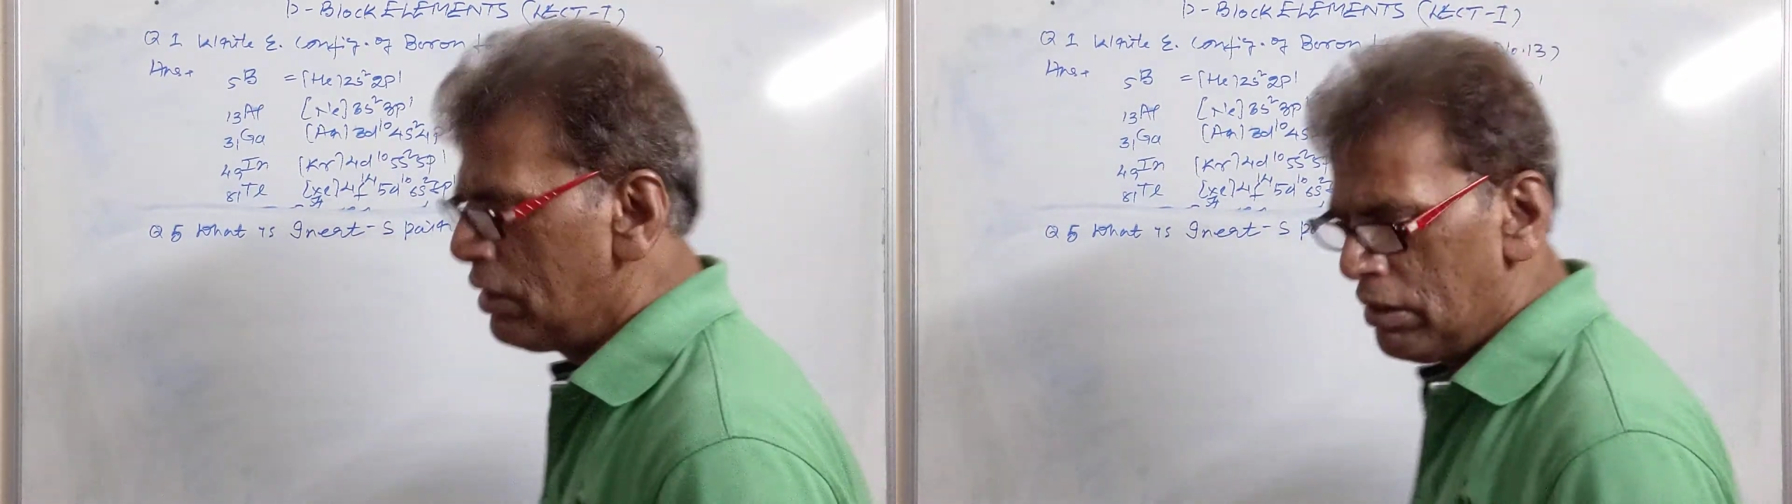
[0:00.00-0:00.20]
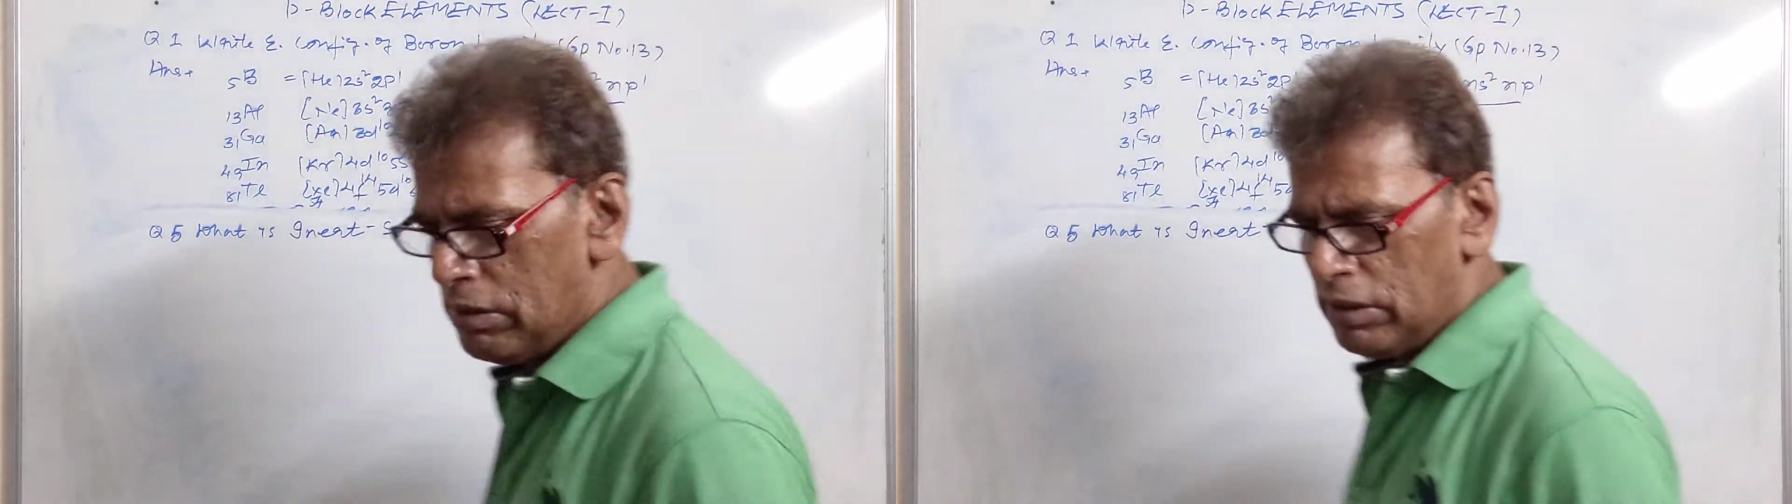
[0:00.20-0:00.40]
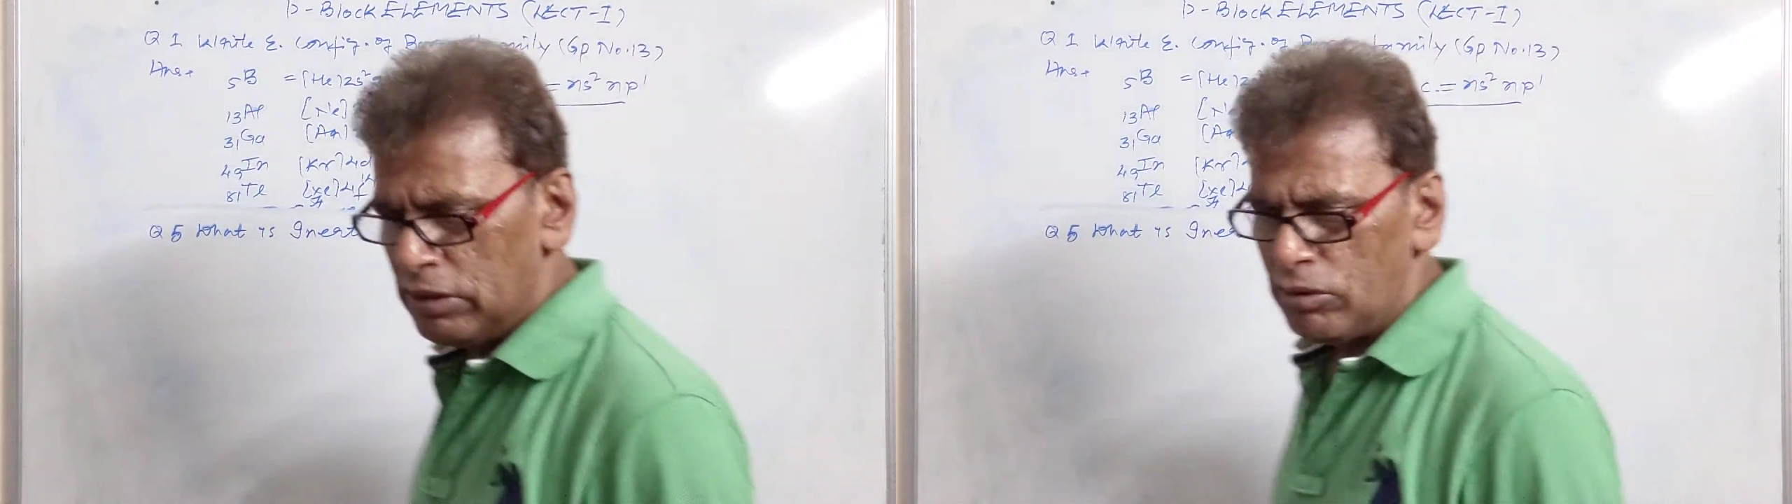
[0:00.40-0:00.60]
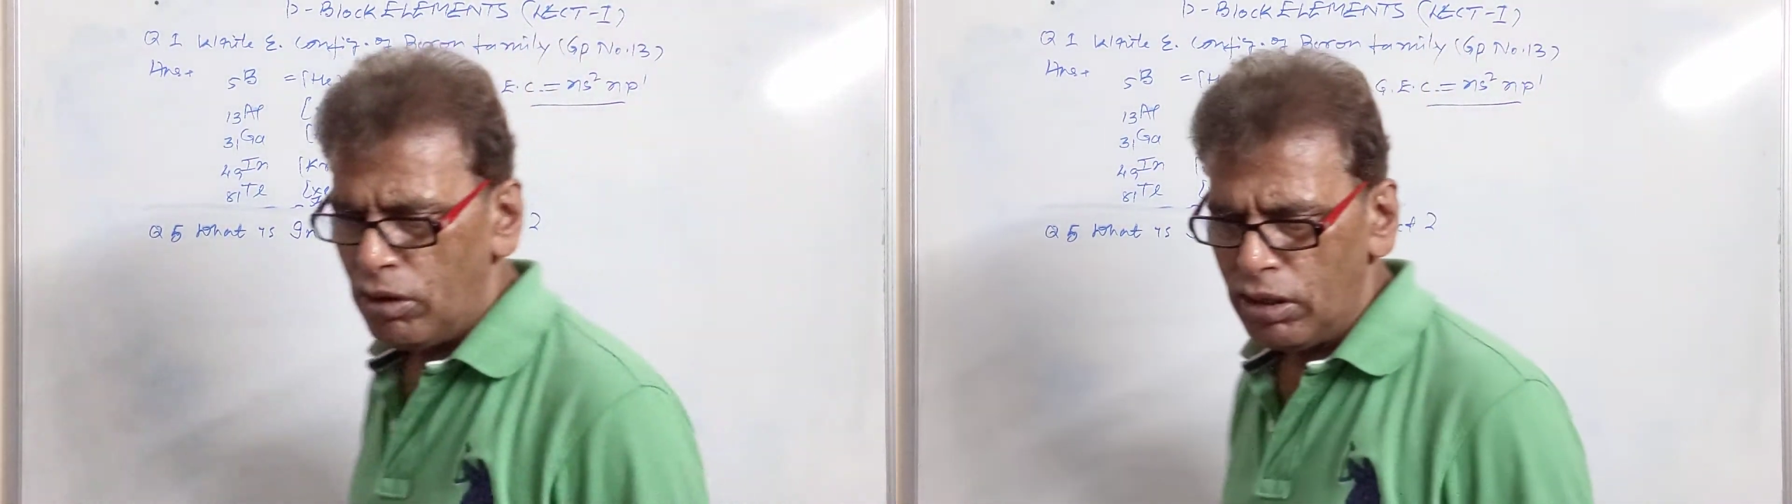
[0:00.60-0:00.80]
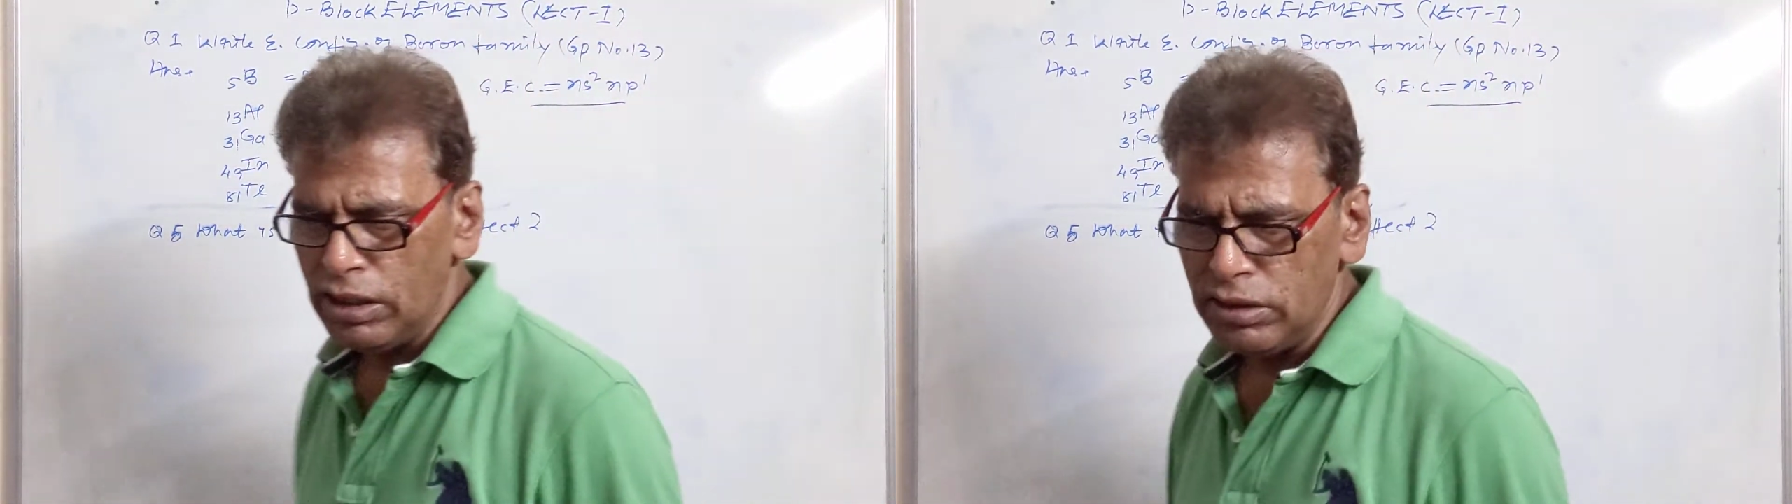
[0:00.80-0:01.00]
This is
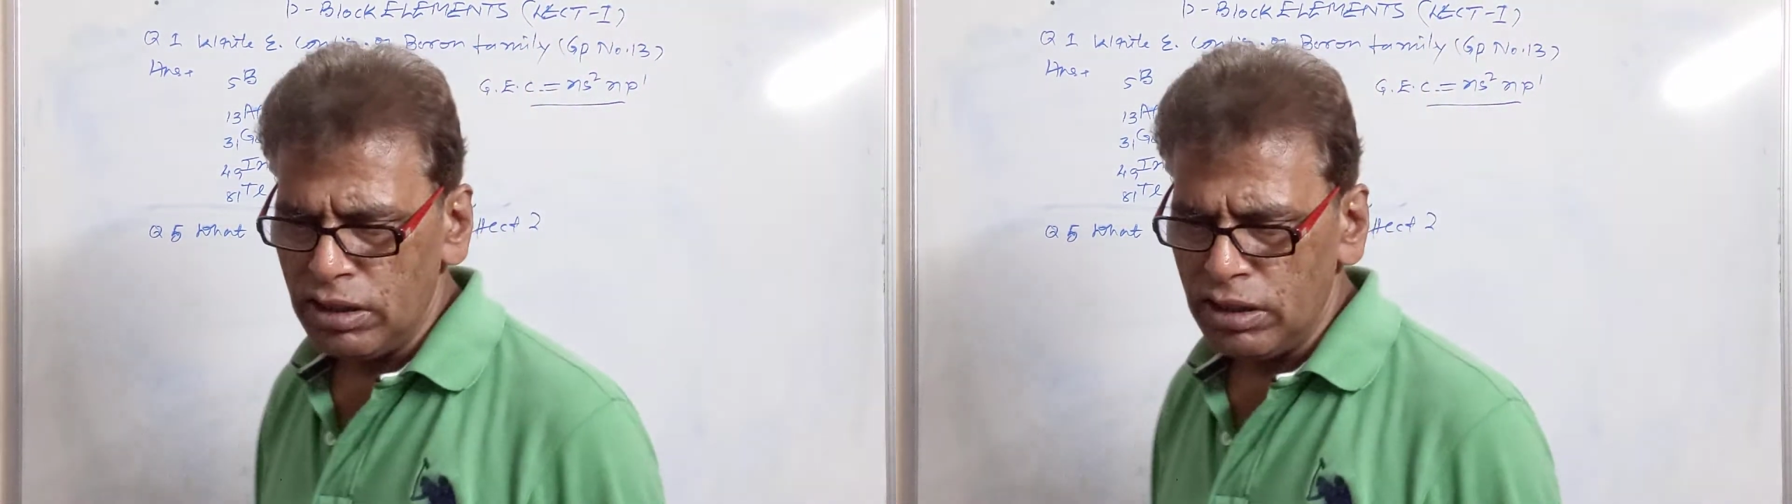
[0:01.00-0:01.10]
called as